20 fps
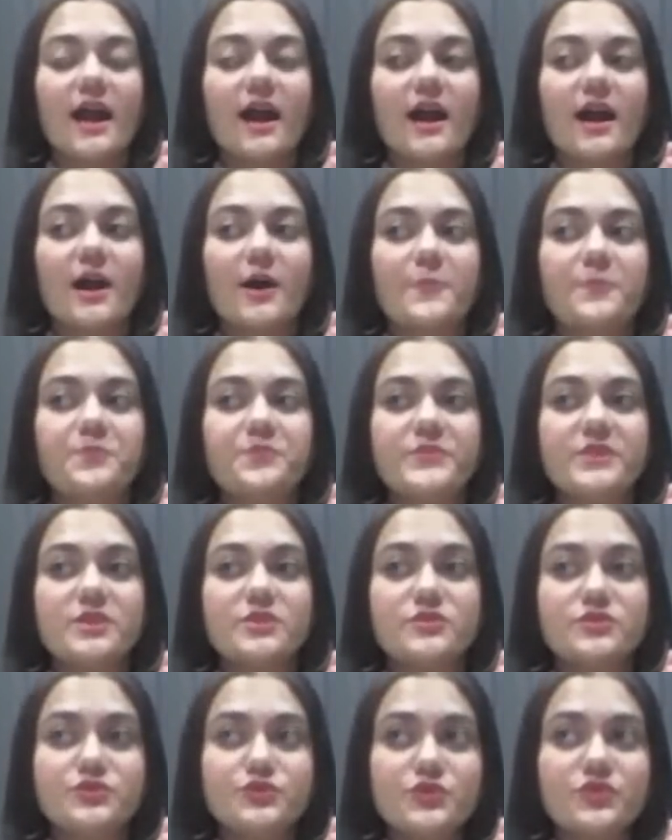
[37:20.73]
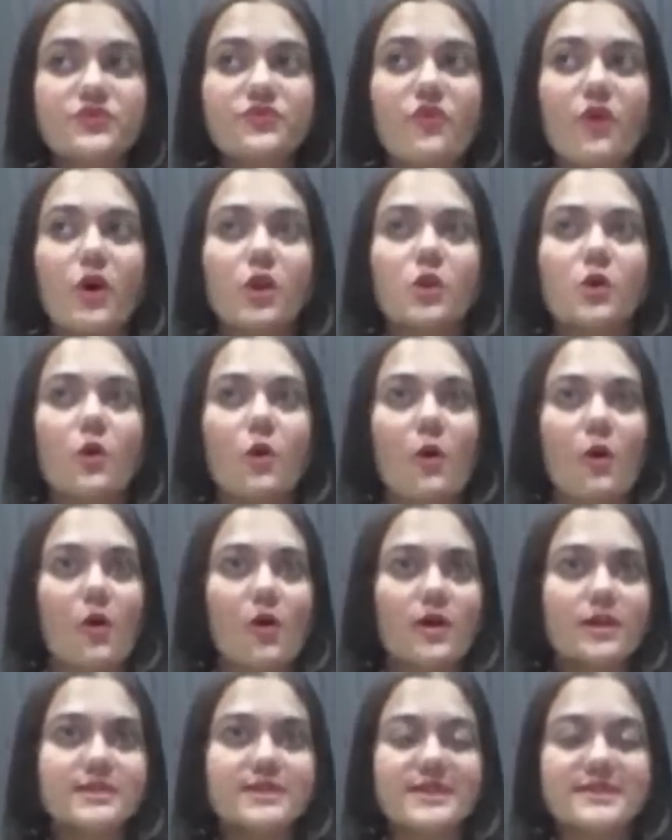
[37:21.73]
uh, do follow
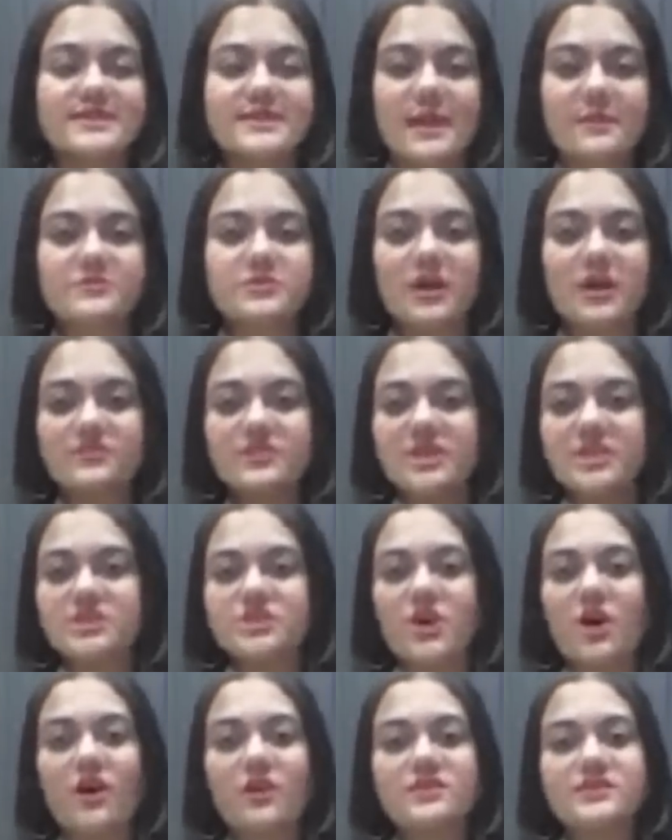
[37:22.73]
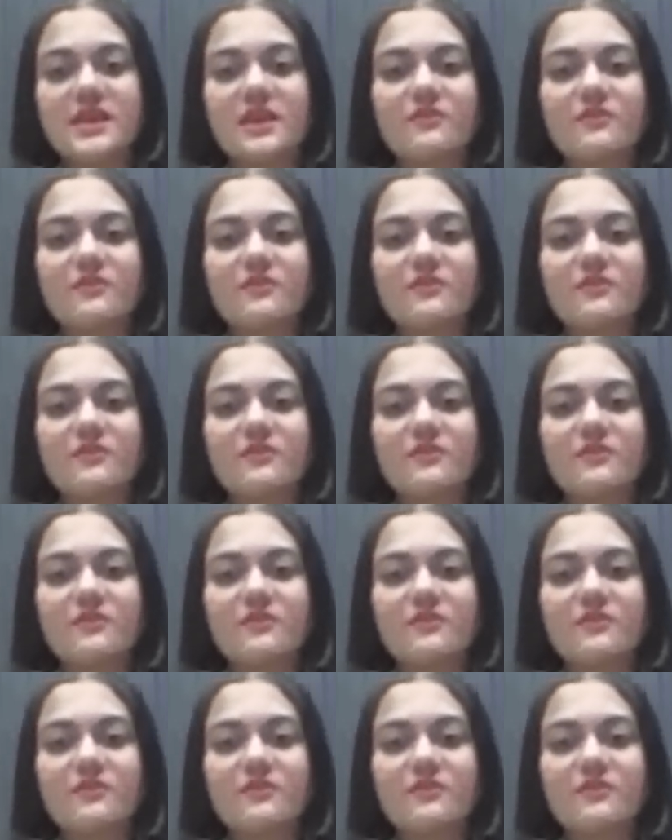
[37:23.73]
all the steps of detox.